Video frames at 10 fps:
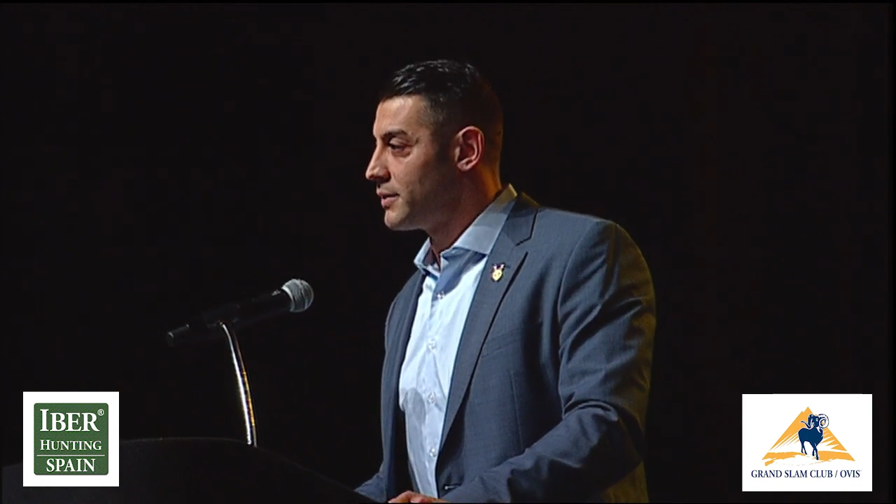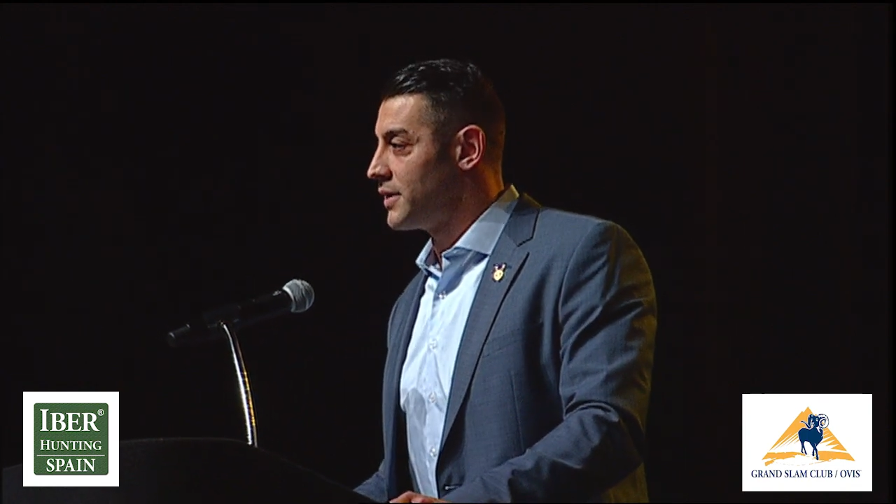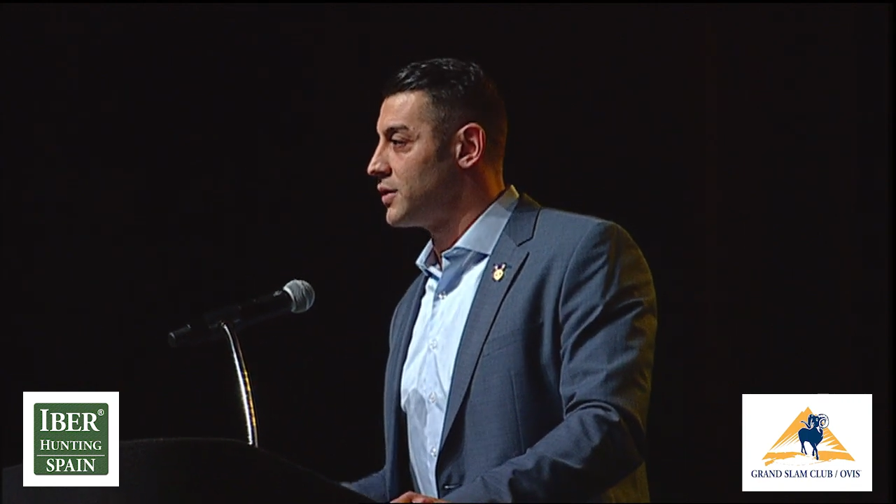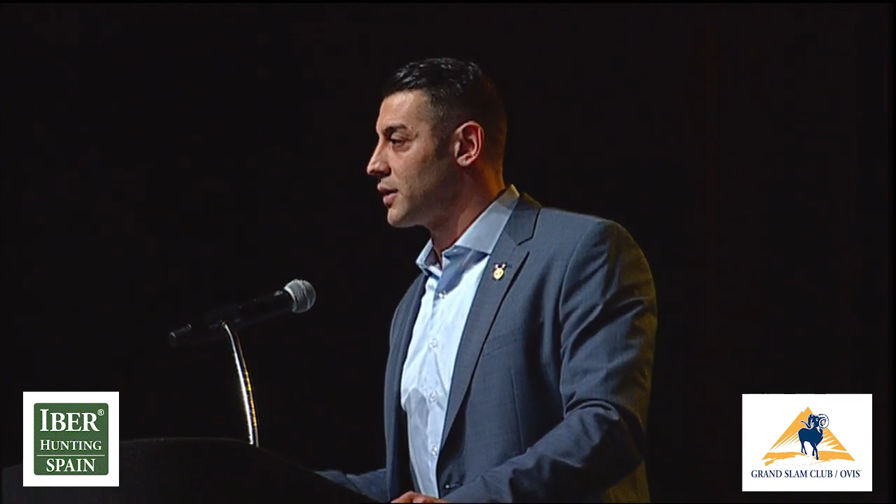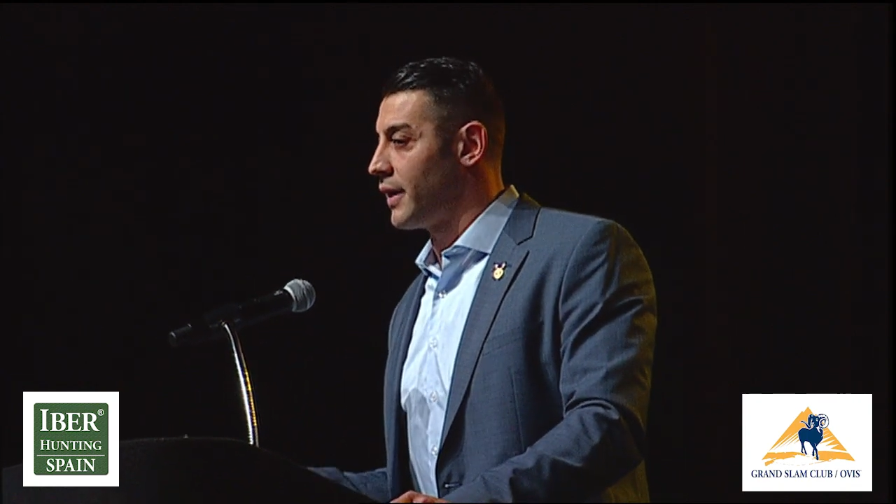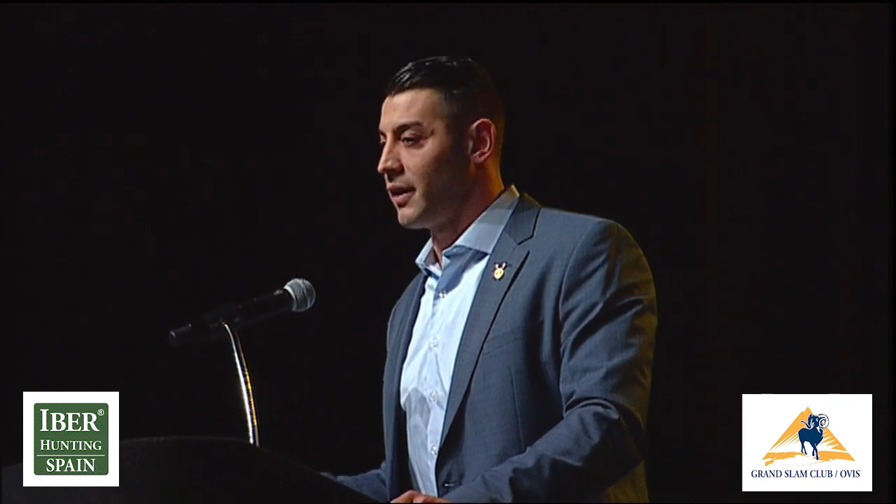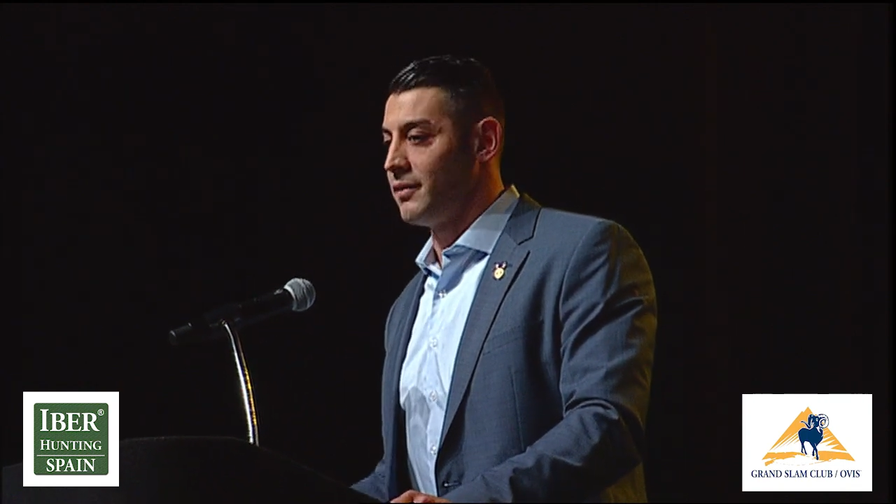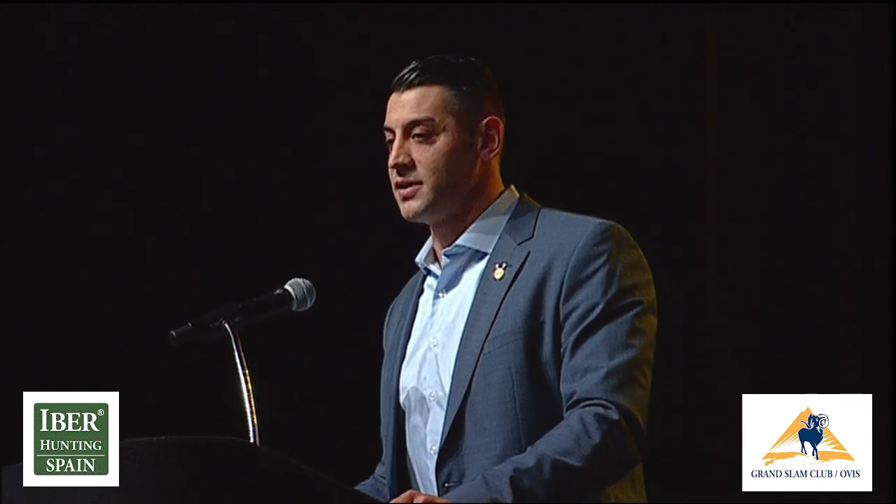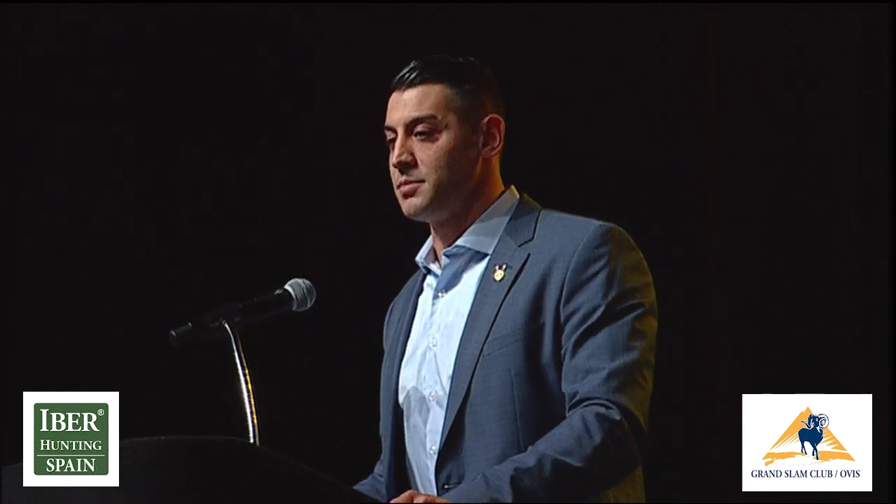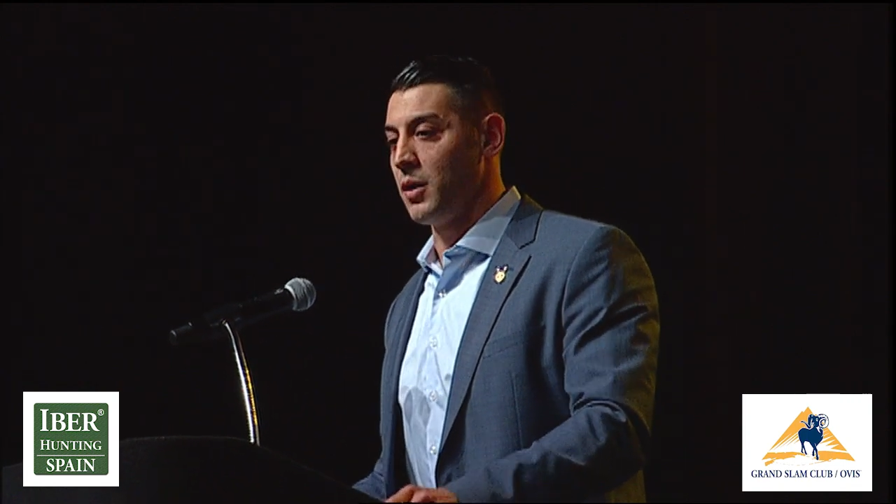They took care
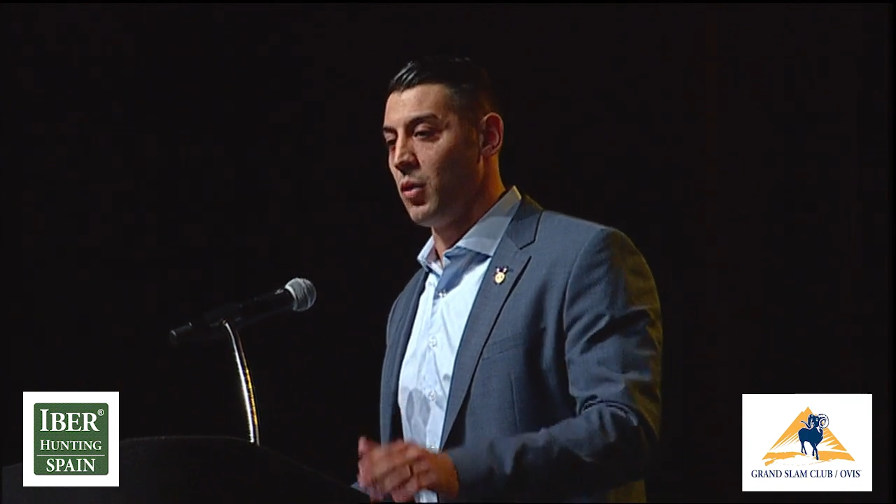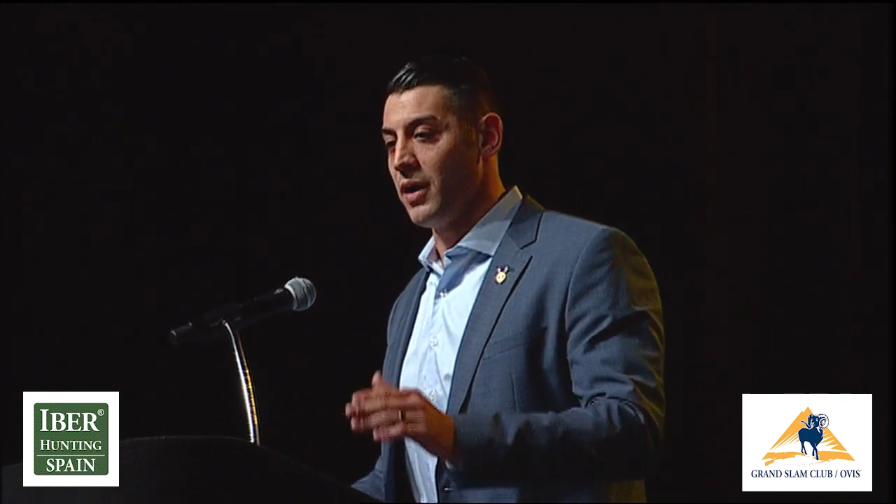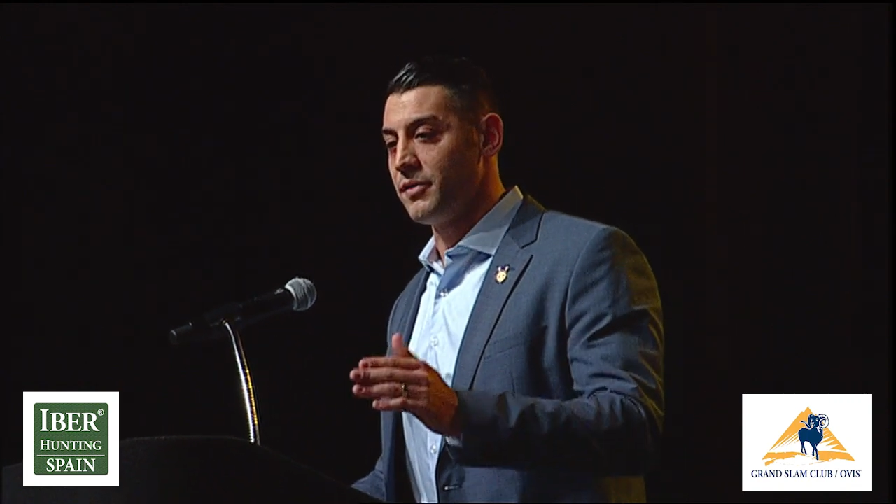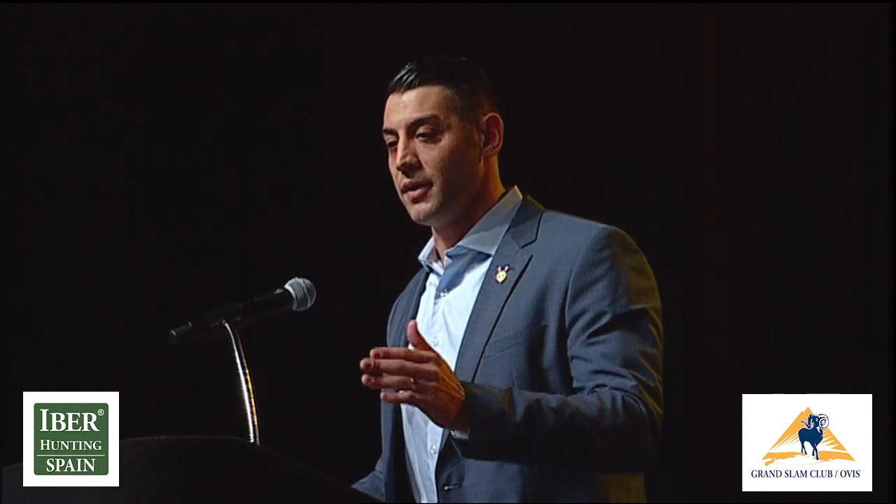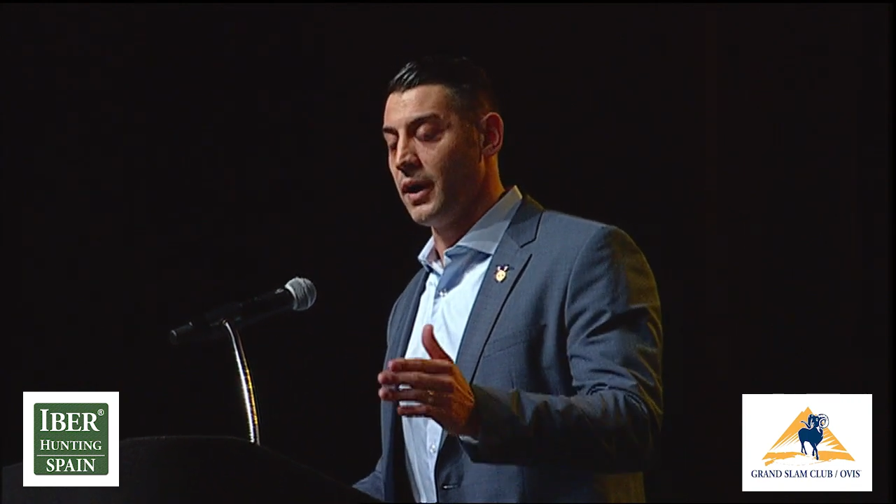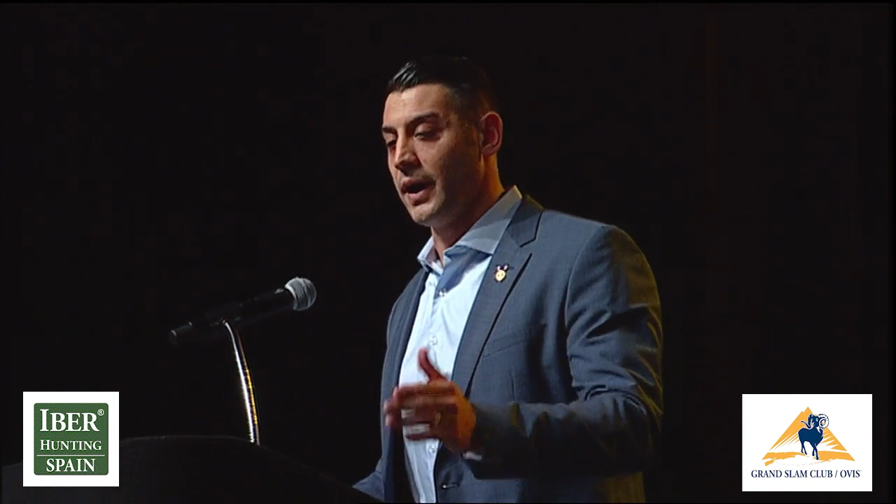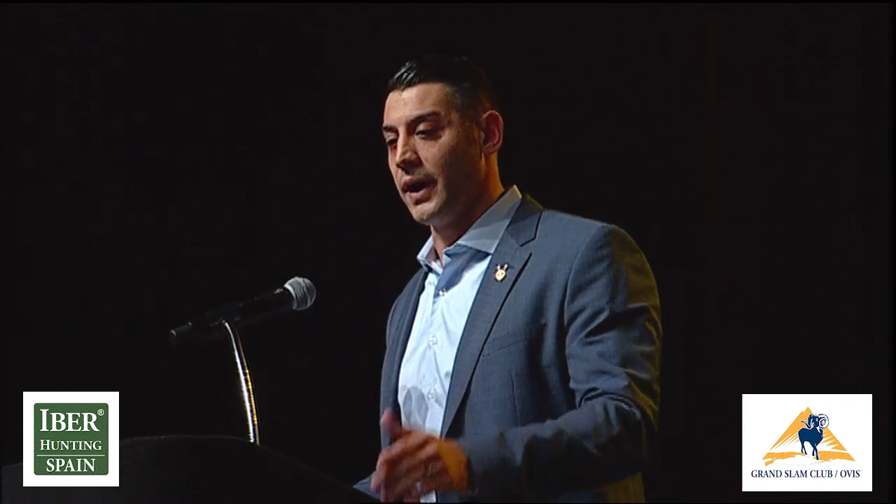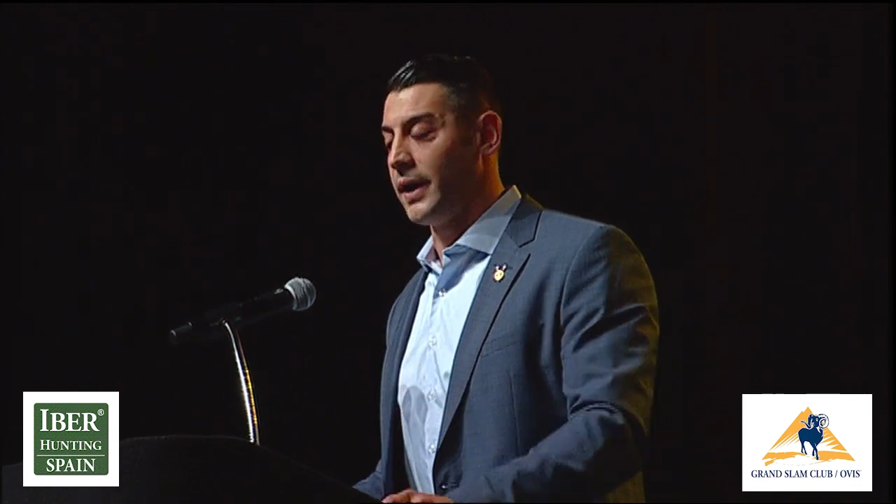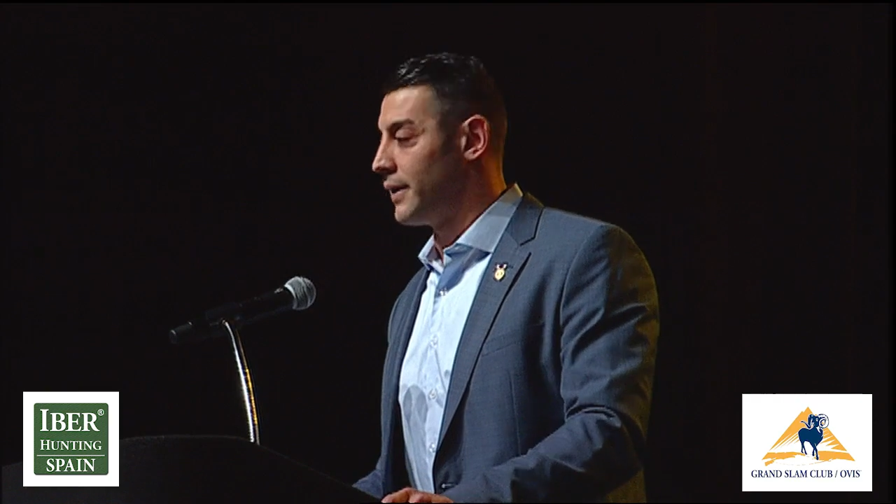of us. My wife and I had